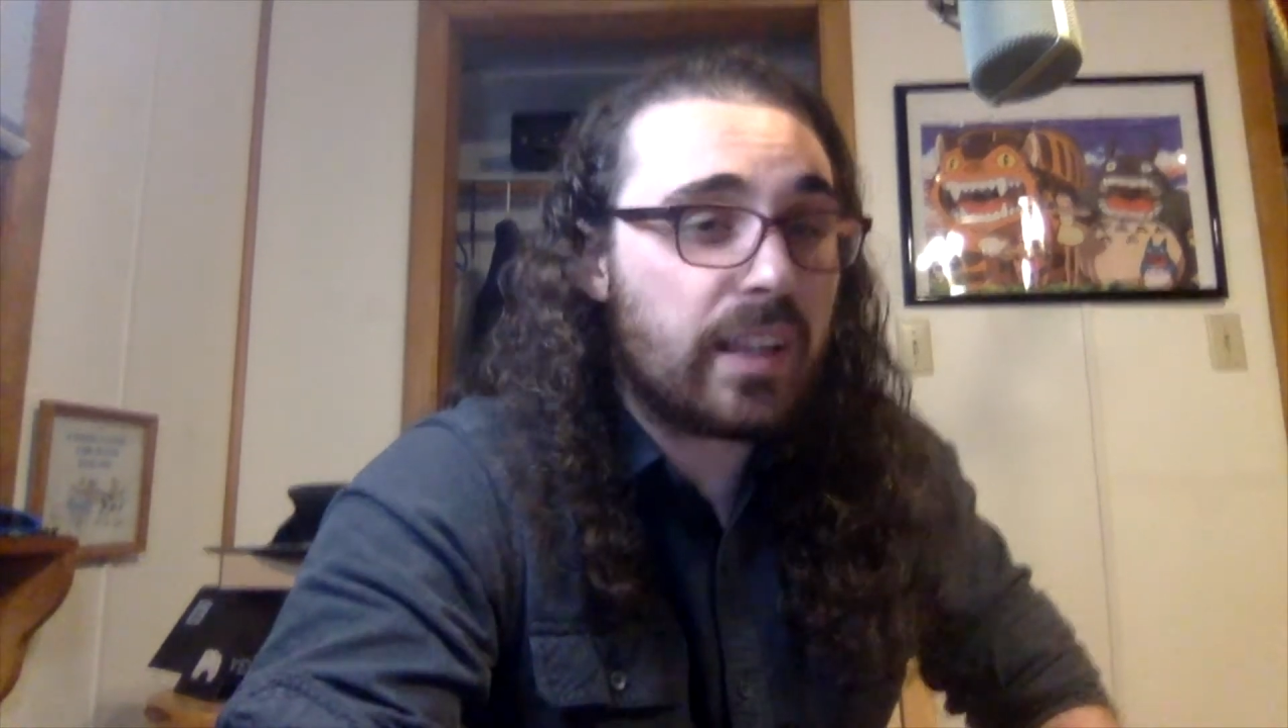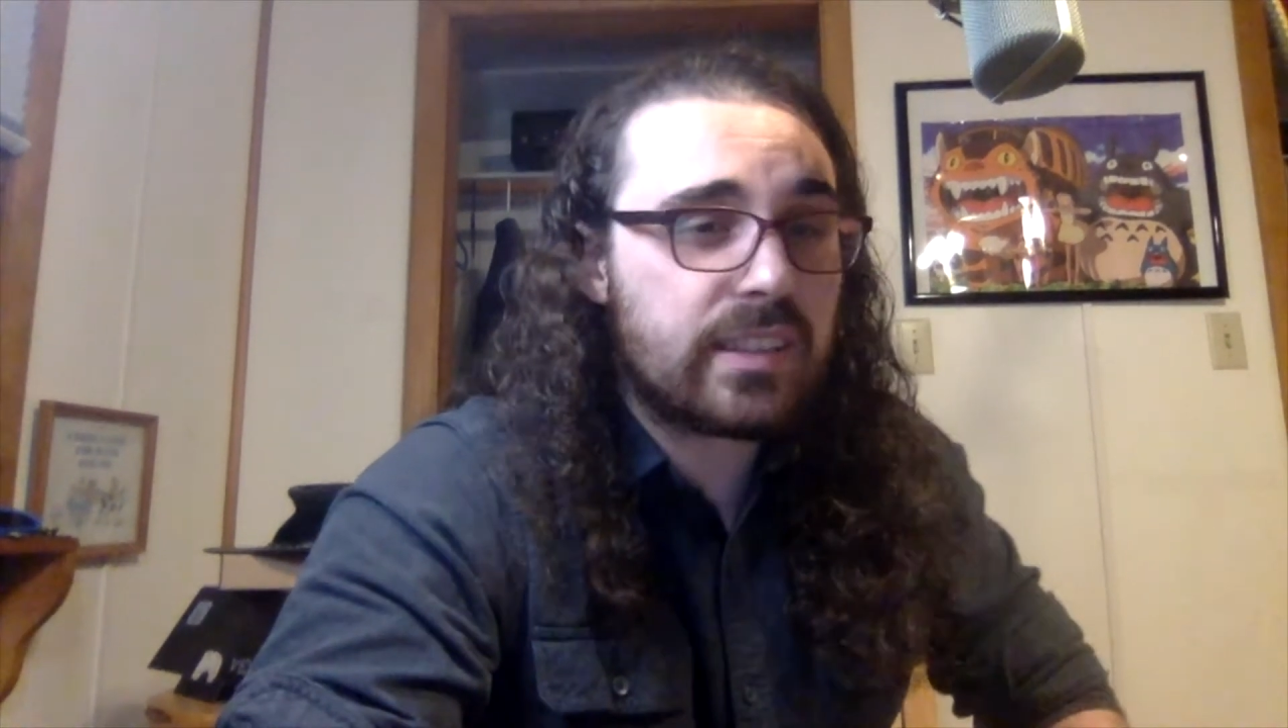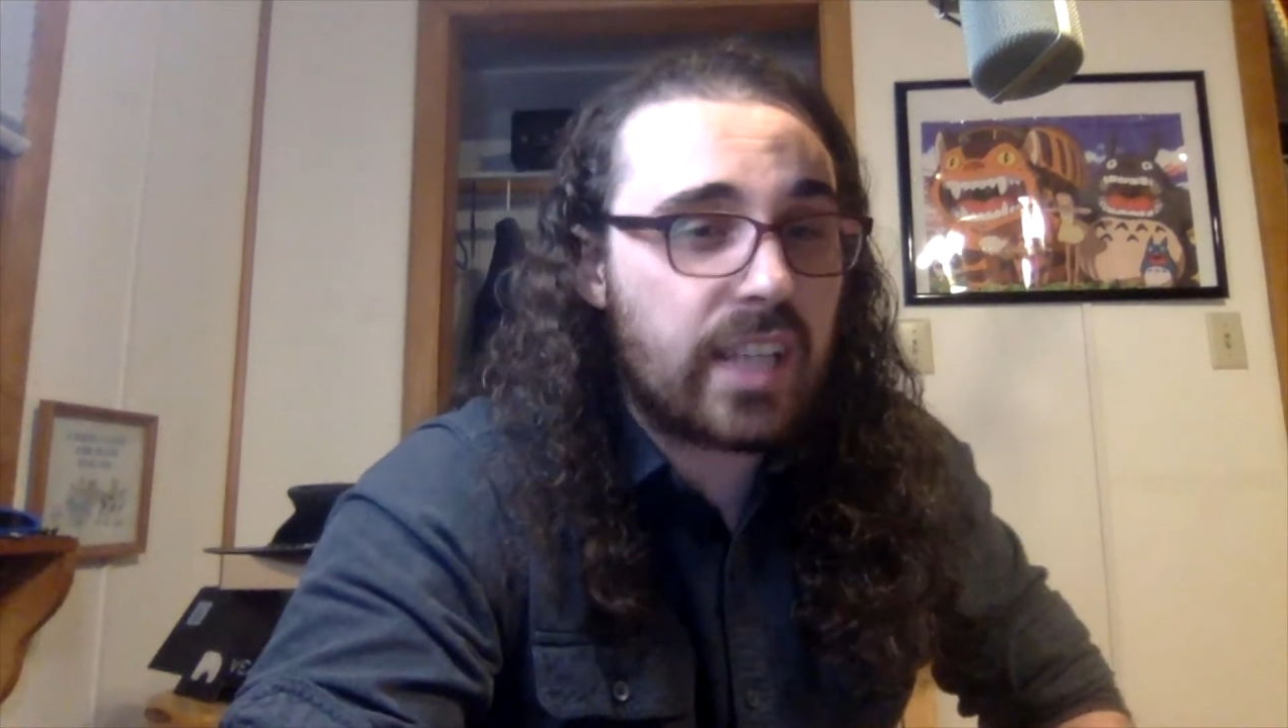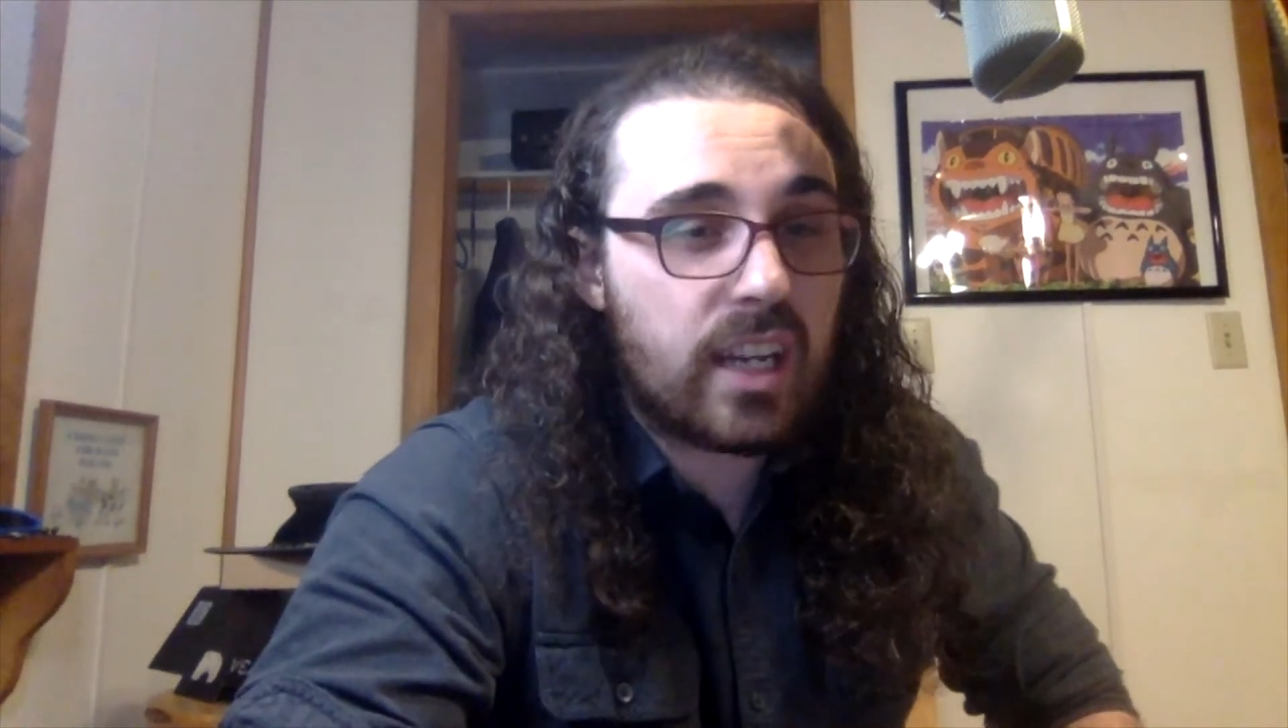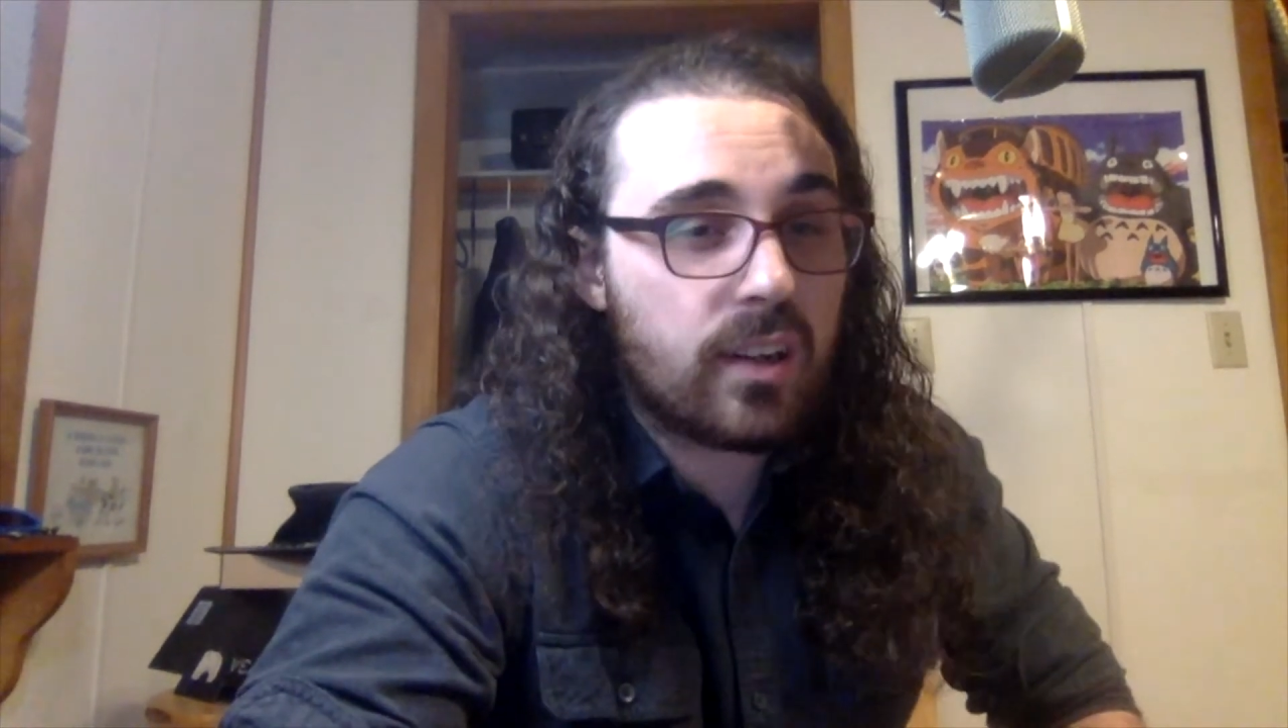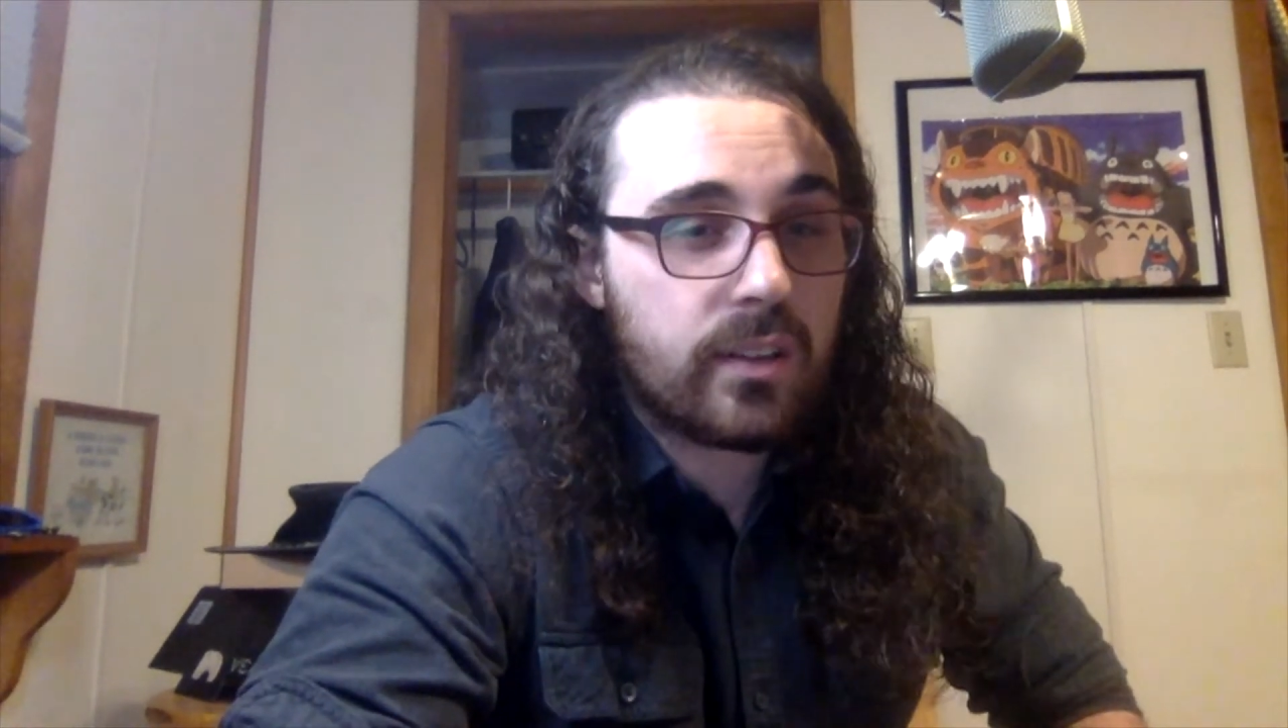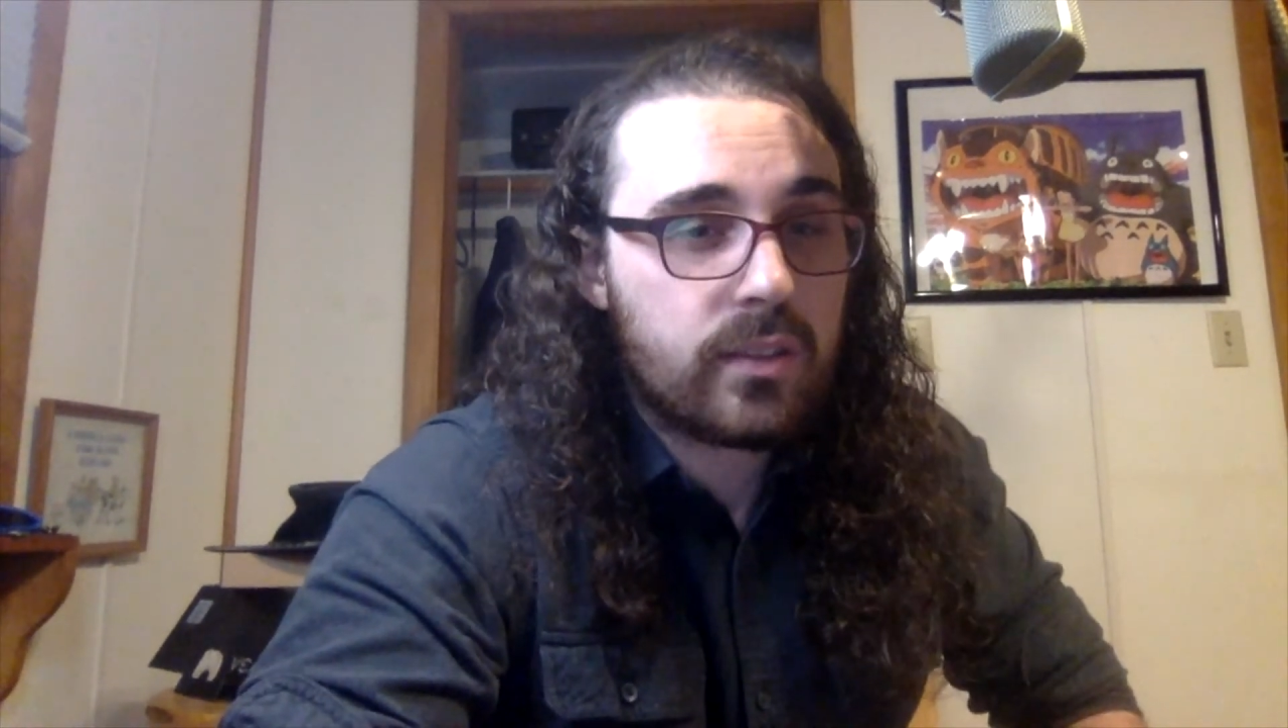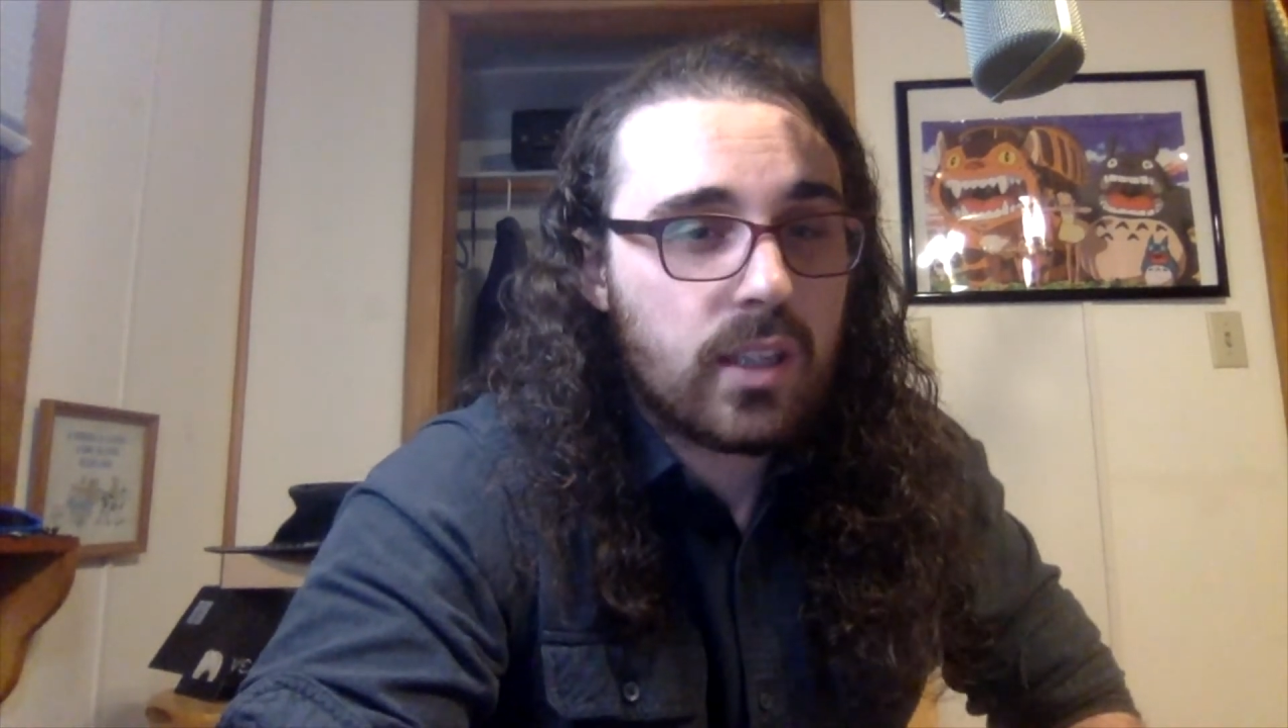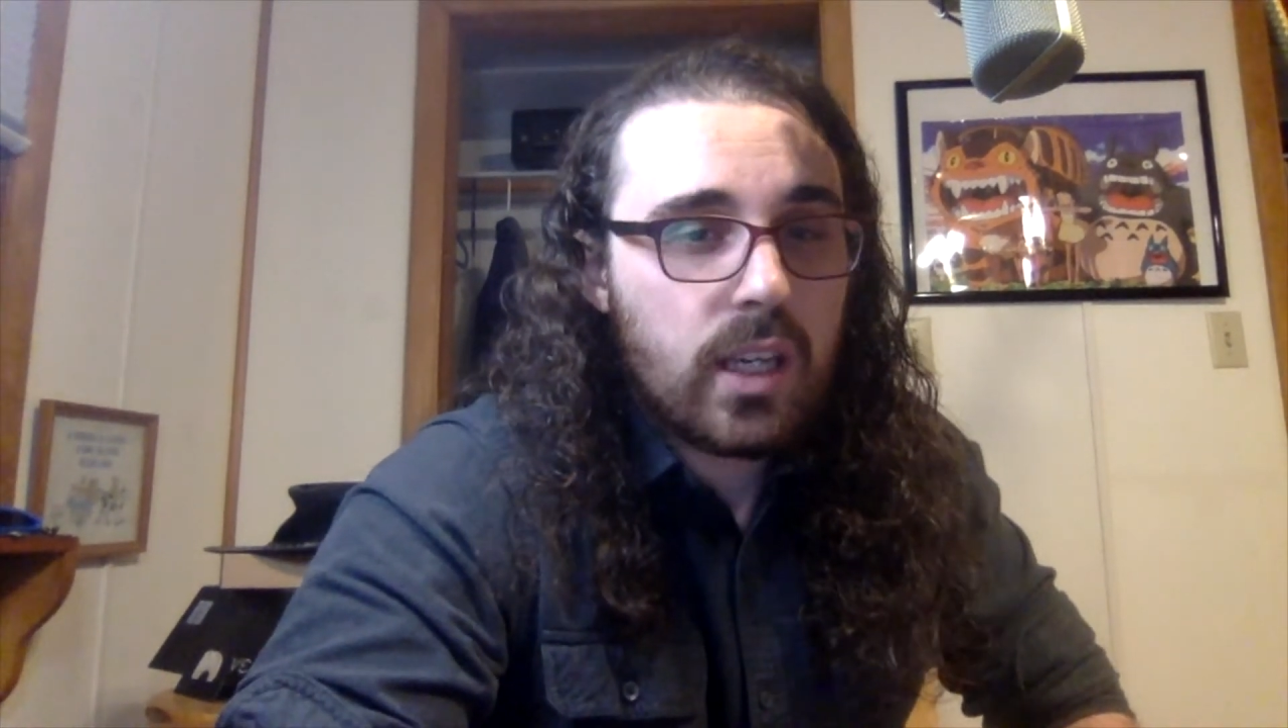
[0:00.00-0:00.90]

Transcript: standards.